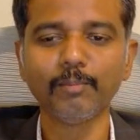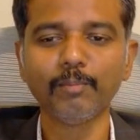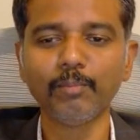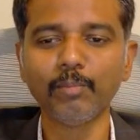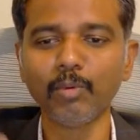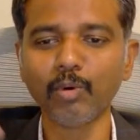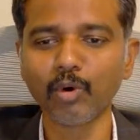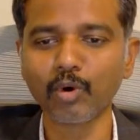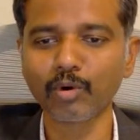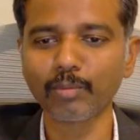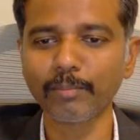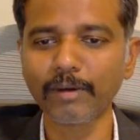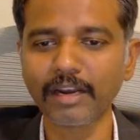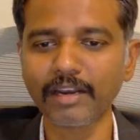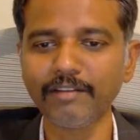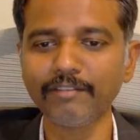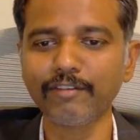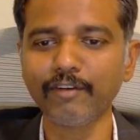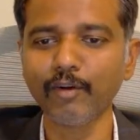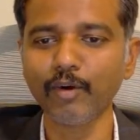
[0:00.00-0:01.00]
more
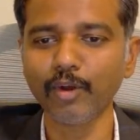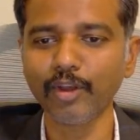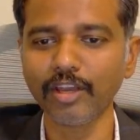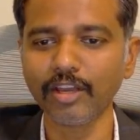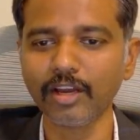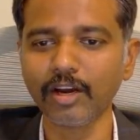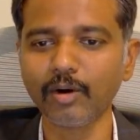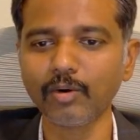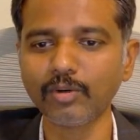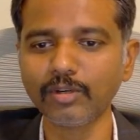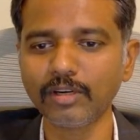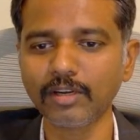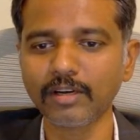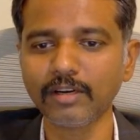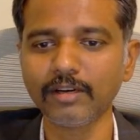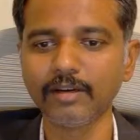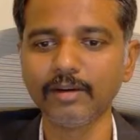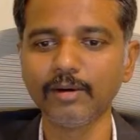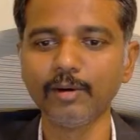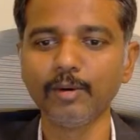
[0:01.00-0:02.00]
money flowing out,
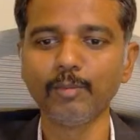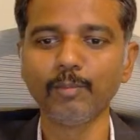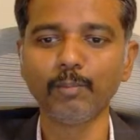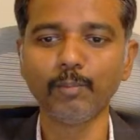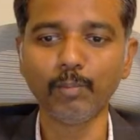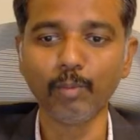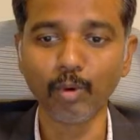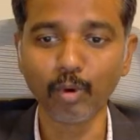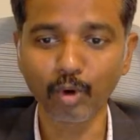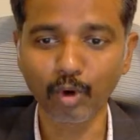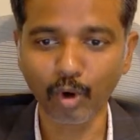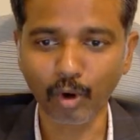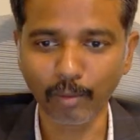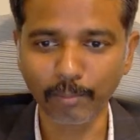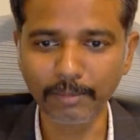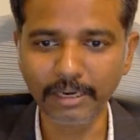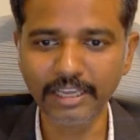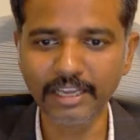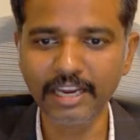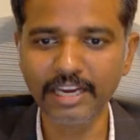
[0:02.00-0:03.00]
more
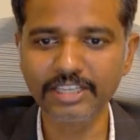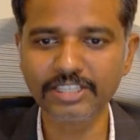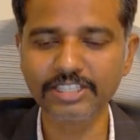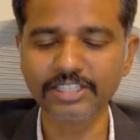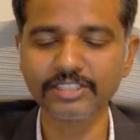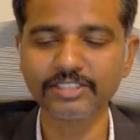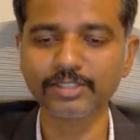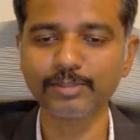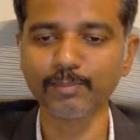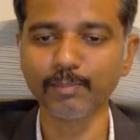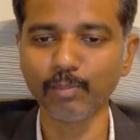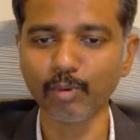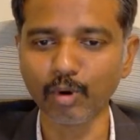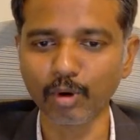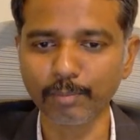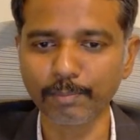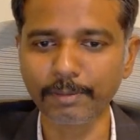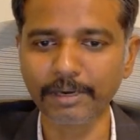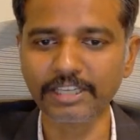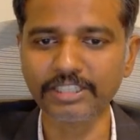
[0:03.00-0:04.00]
obligations,
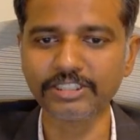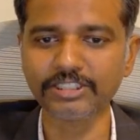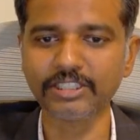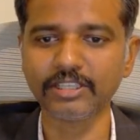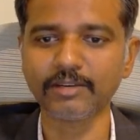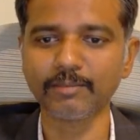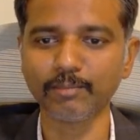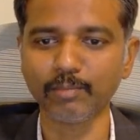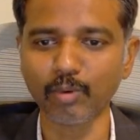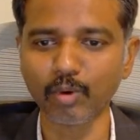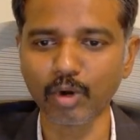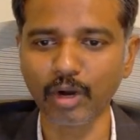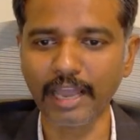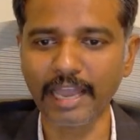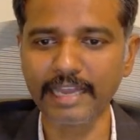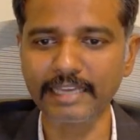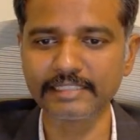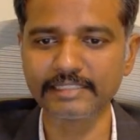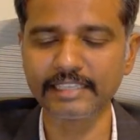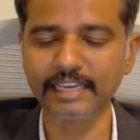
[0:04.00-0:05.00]
more pressure, more
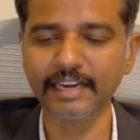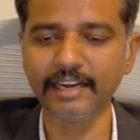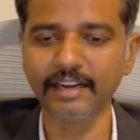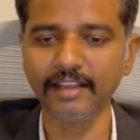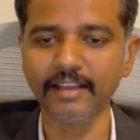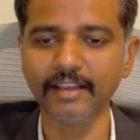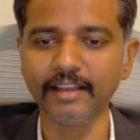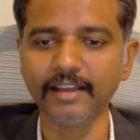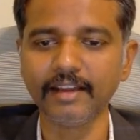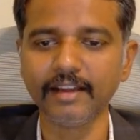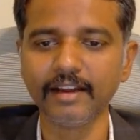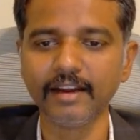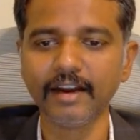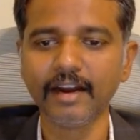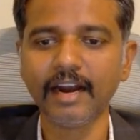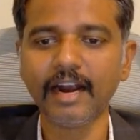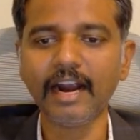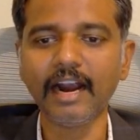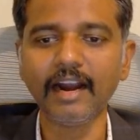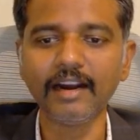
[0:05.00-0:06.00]
anxiety,
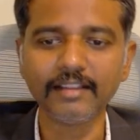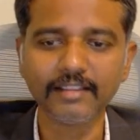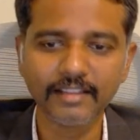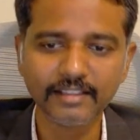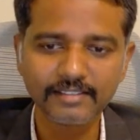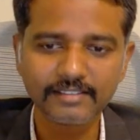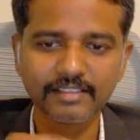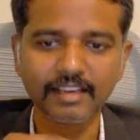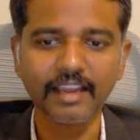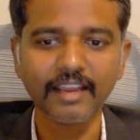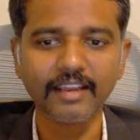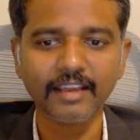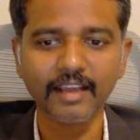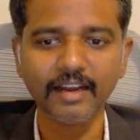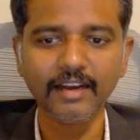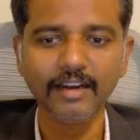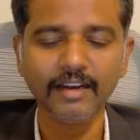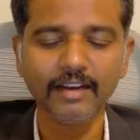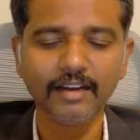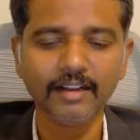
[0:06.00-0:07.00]
and the
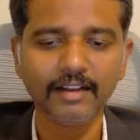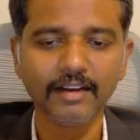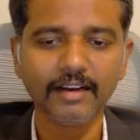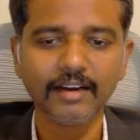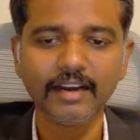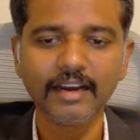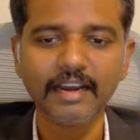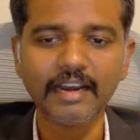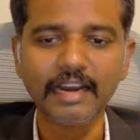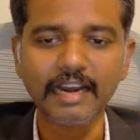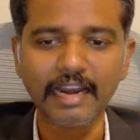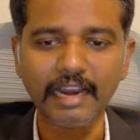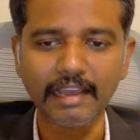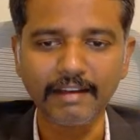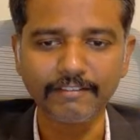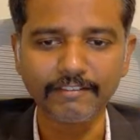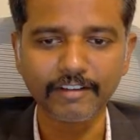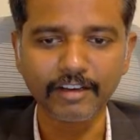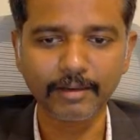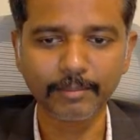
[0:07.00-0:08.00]
cycle
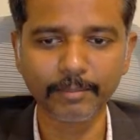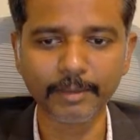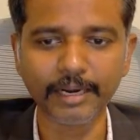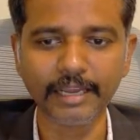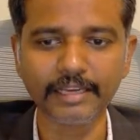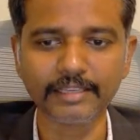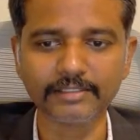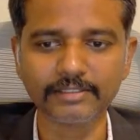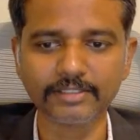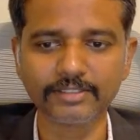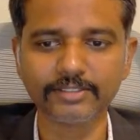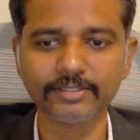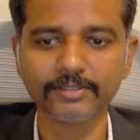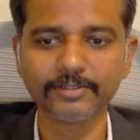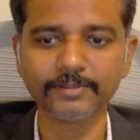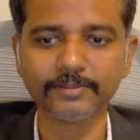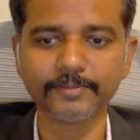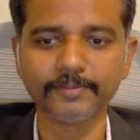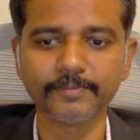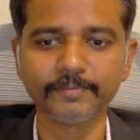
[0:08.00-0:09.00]
never breaks.
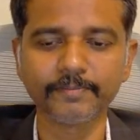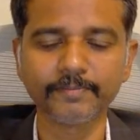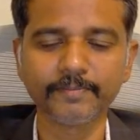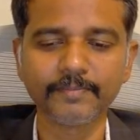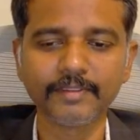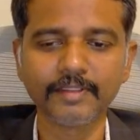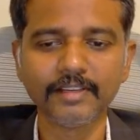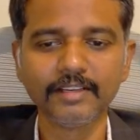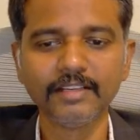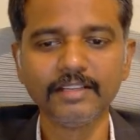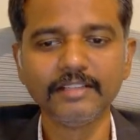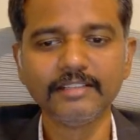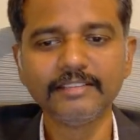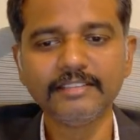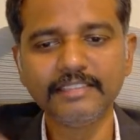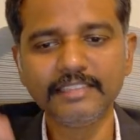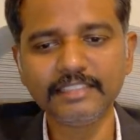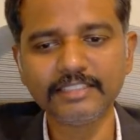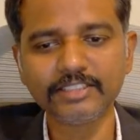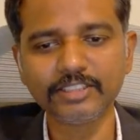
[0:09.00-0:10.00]

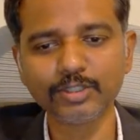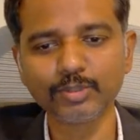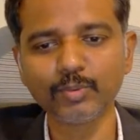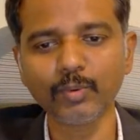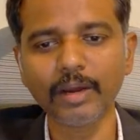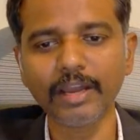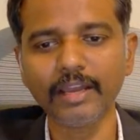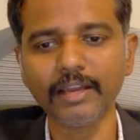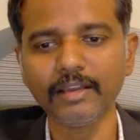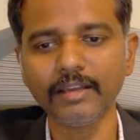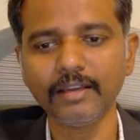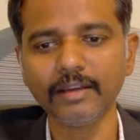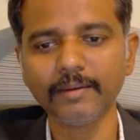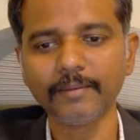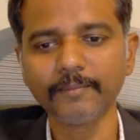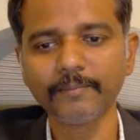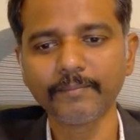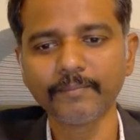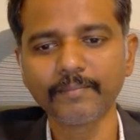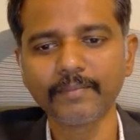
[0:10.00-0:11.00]
This is why
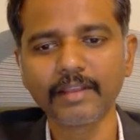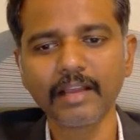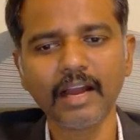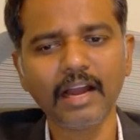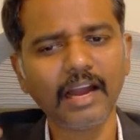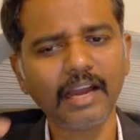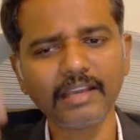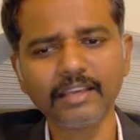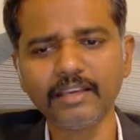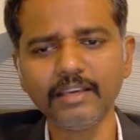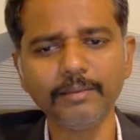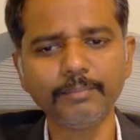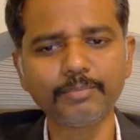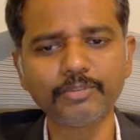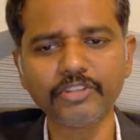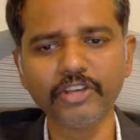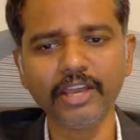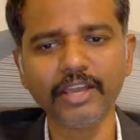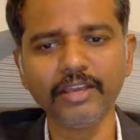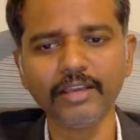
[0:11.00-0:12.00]
I keep
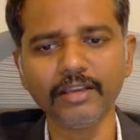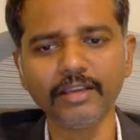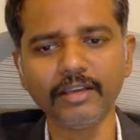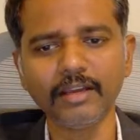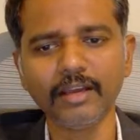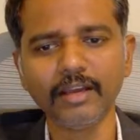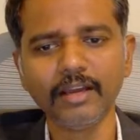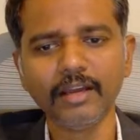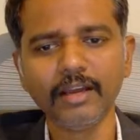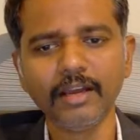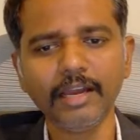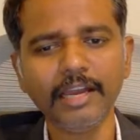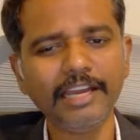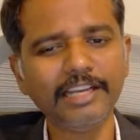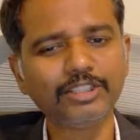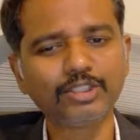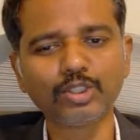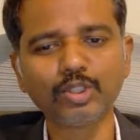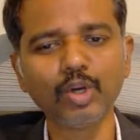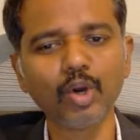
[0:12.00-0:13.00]
saying
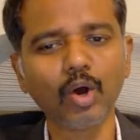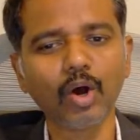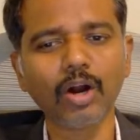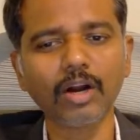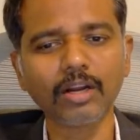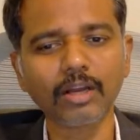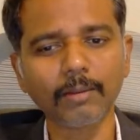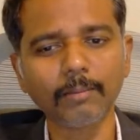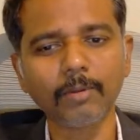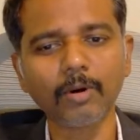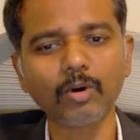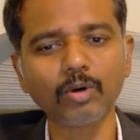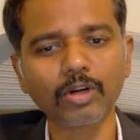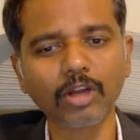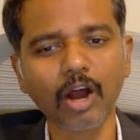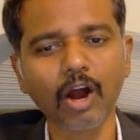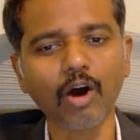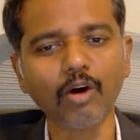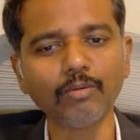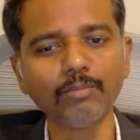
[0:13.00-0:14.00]
it's not
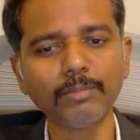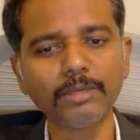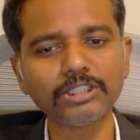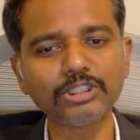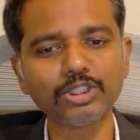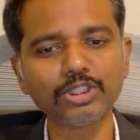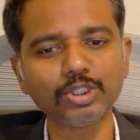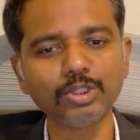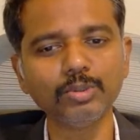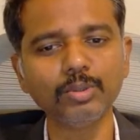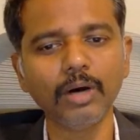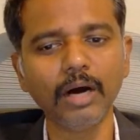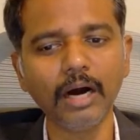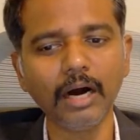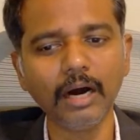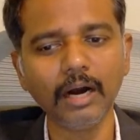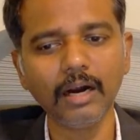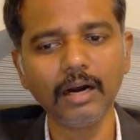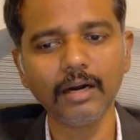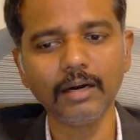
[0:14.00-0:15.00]
about how much you
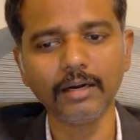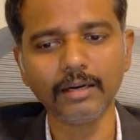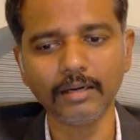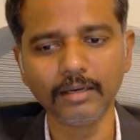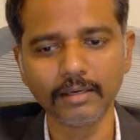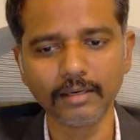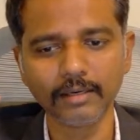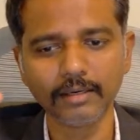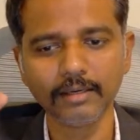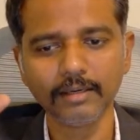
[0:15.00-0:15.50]
earn,